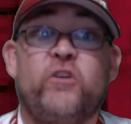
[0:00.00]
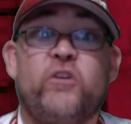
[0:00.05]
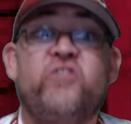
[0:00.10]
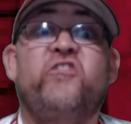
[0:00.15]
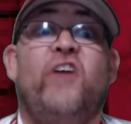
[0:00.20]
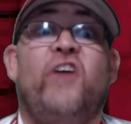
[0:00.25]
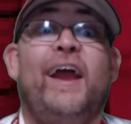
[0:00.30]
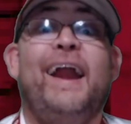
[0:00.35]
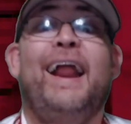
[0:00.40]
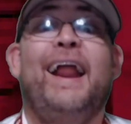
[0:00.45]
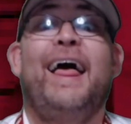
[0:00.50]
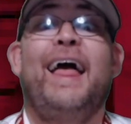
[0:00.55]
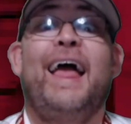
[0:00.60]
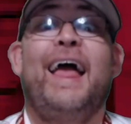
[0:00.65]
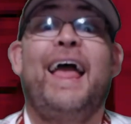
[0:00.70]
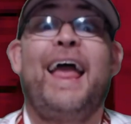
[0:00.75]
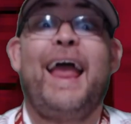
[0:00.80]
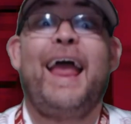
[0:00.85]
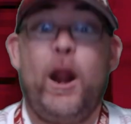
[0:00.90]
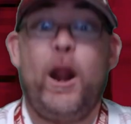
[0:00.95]
State
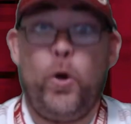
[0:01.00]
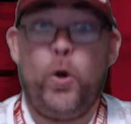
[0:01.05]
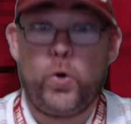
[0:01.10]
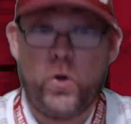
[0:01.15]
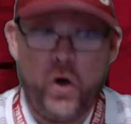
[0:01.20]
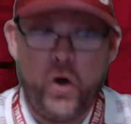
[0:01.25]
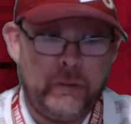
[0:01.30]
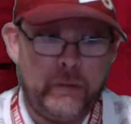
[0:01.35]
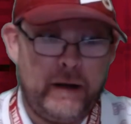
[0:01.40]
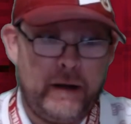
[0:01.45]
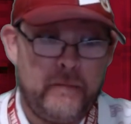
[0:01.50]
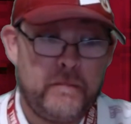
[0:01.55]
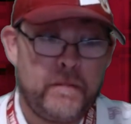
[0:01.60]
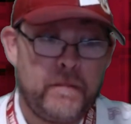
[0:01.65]
and Oklahoma.